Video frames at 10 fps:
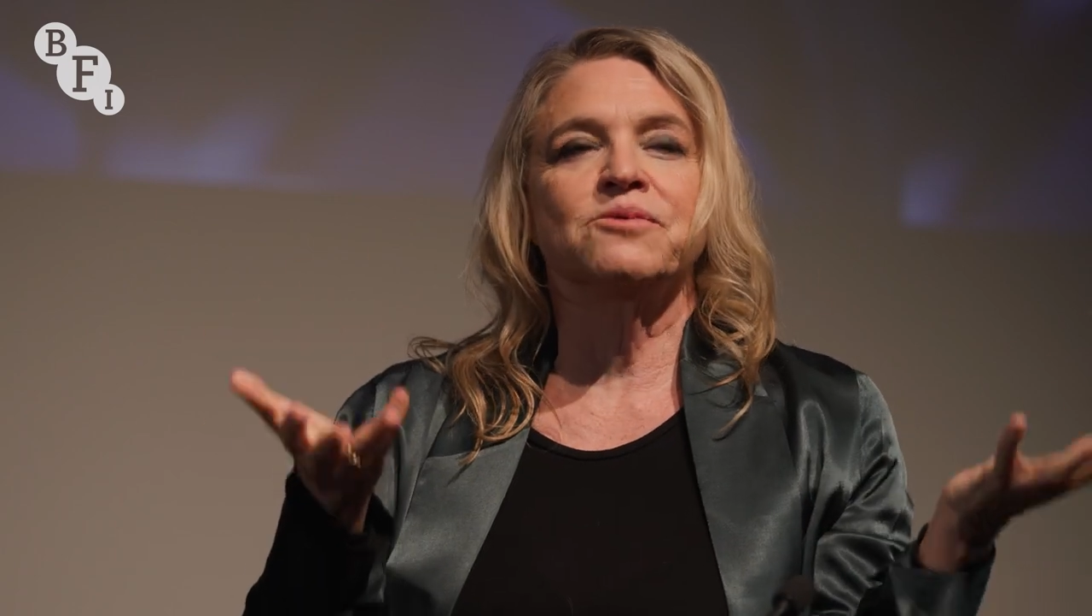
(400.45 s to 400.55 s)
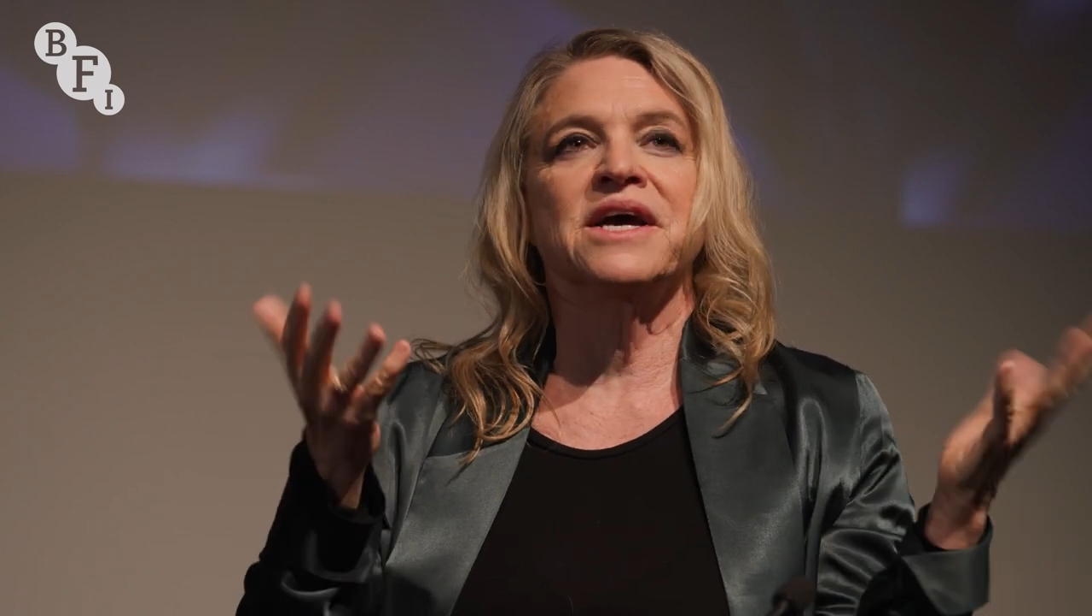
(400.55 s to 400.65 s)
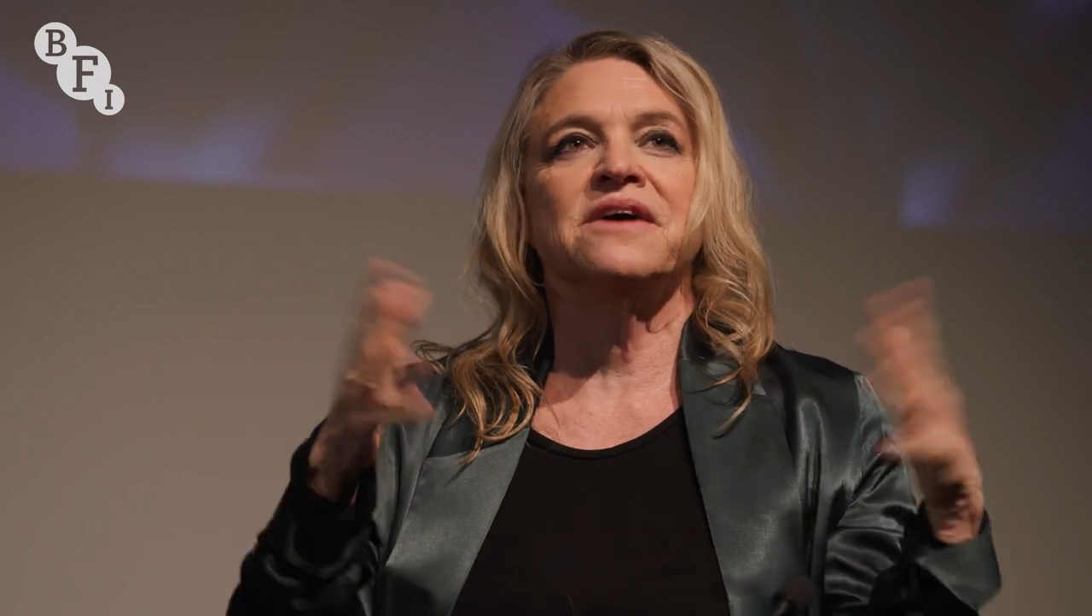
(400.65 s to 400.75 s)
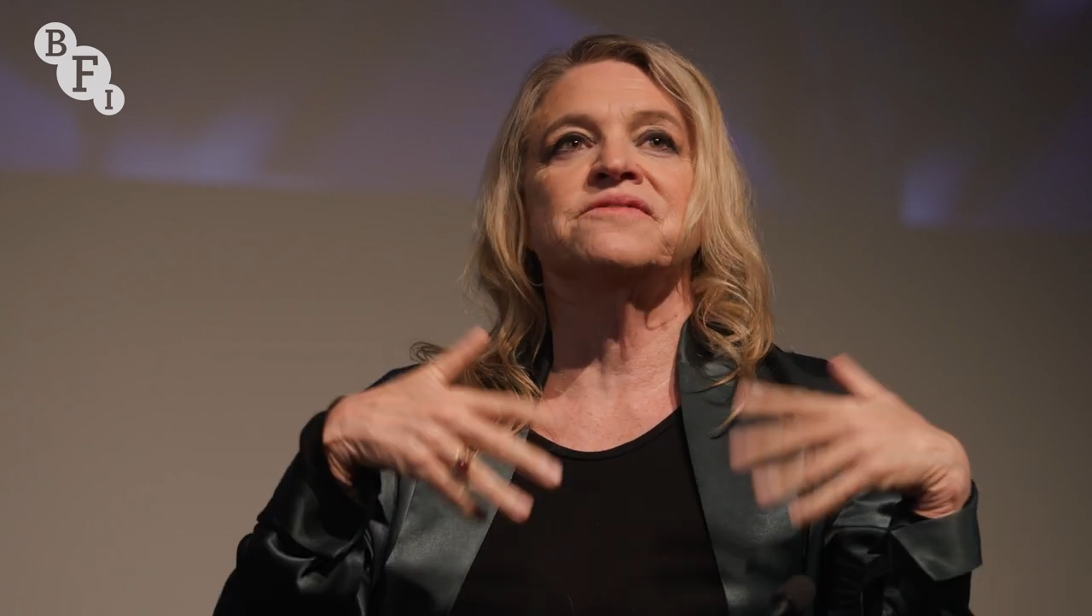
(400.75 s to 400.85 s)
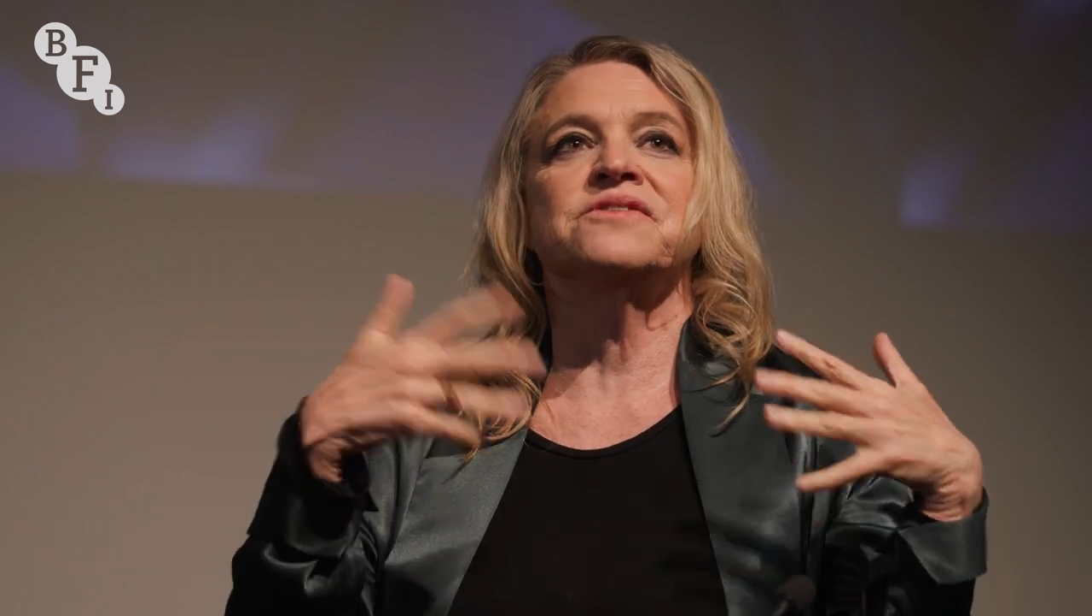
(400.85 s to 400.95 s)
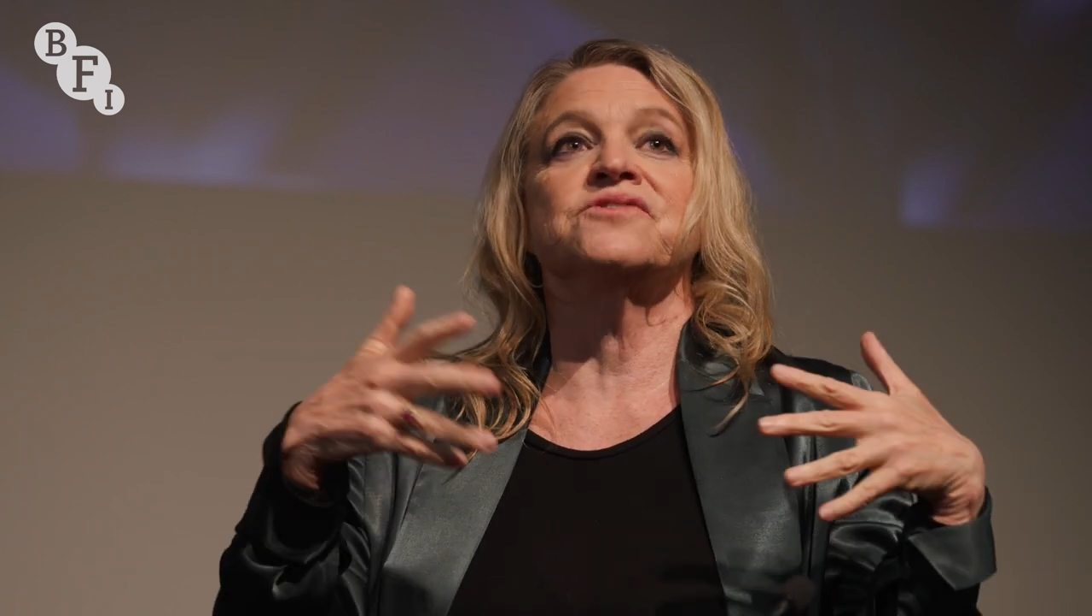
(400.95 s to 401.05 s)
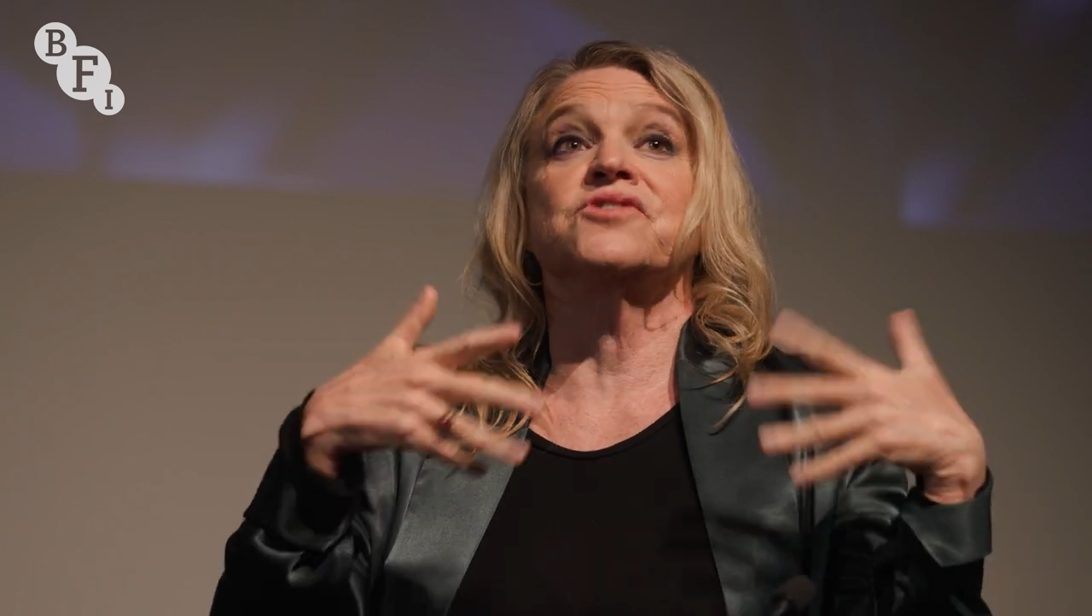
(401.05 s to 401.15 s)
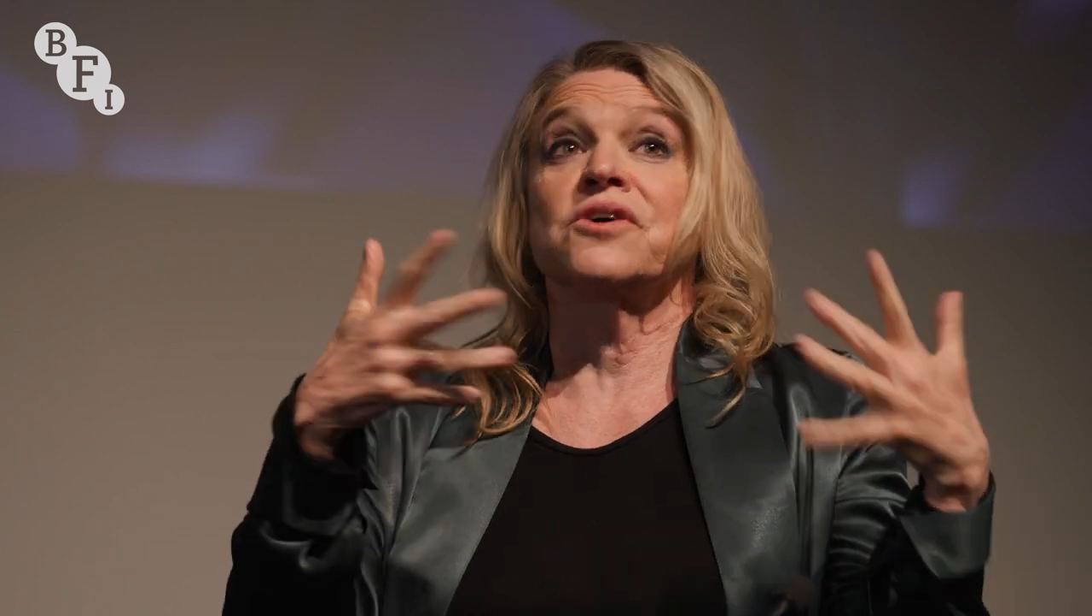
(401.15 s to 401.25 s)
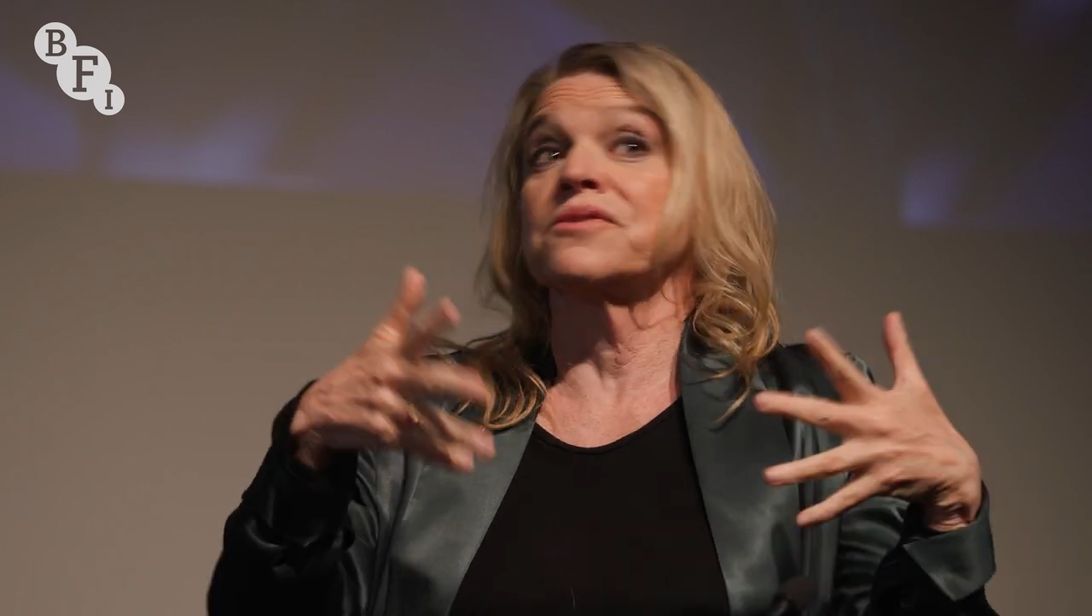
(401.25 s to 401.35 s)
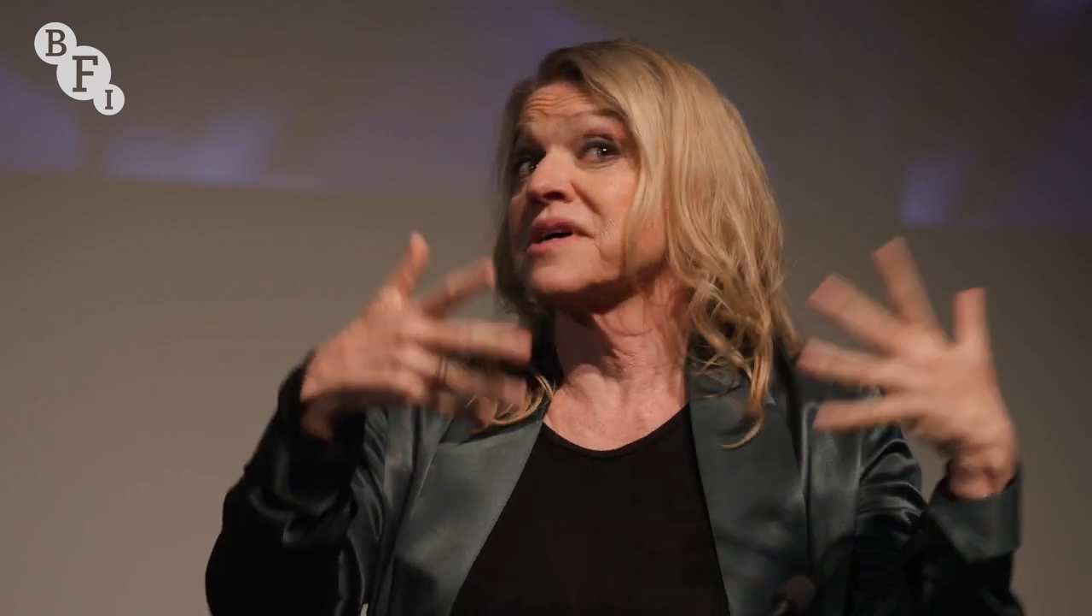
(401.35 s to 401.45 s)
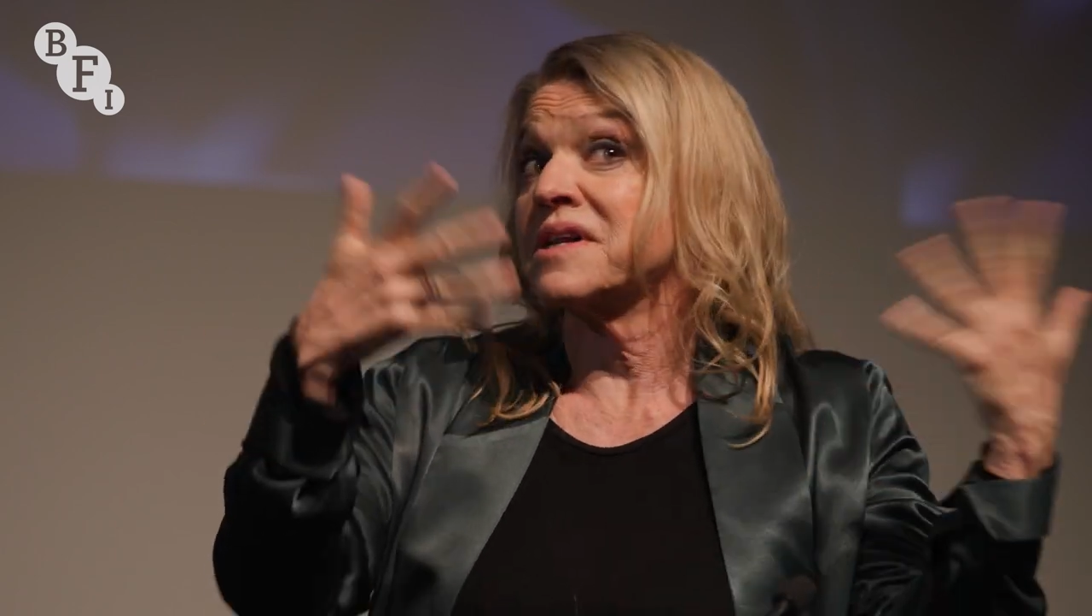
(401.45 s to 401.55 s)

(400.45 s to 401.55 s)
we have to show the